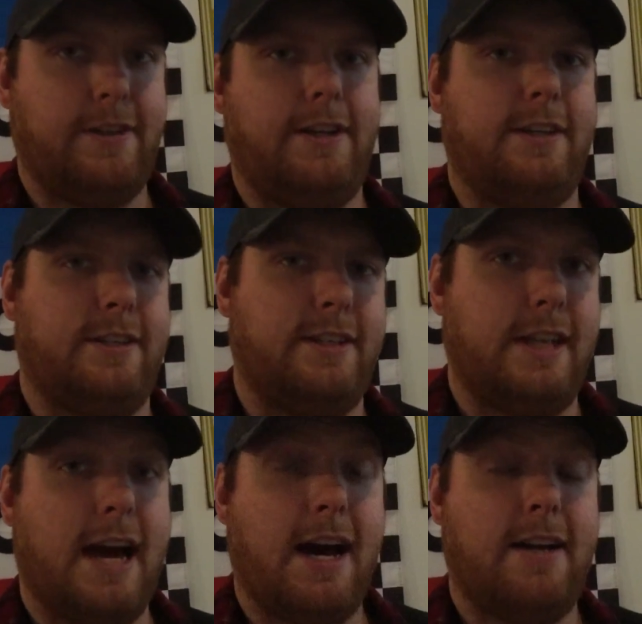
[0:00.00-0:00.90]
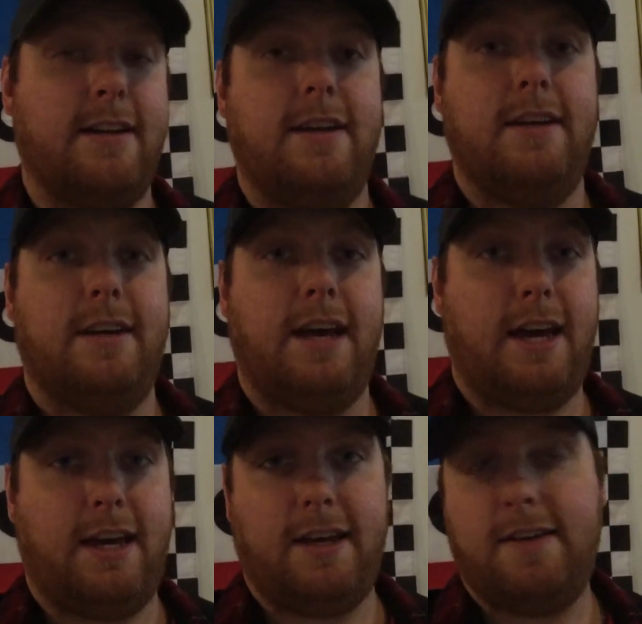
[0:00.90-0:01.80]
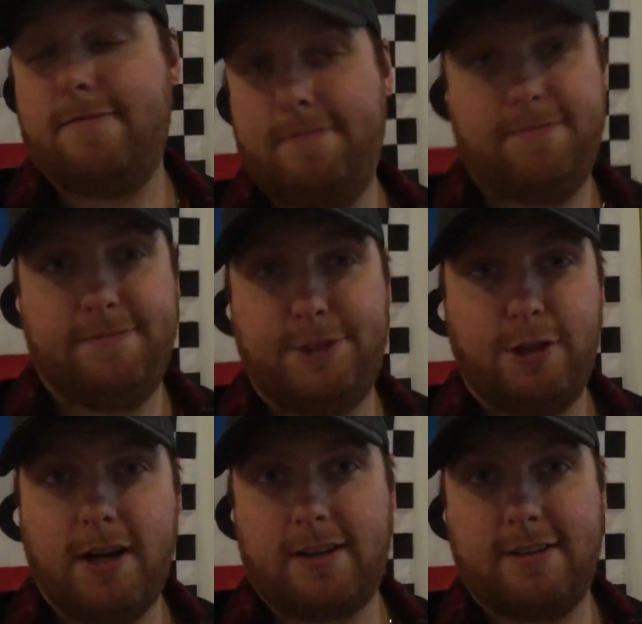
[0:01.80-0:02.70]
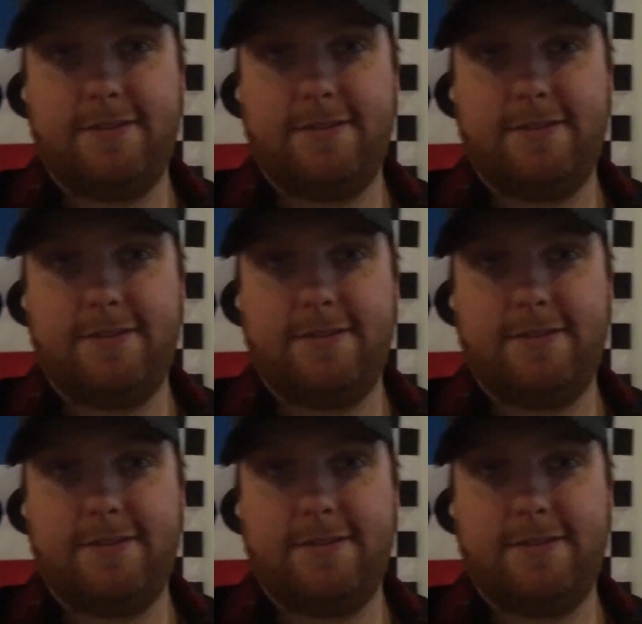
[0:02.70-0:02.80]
It is not a truck.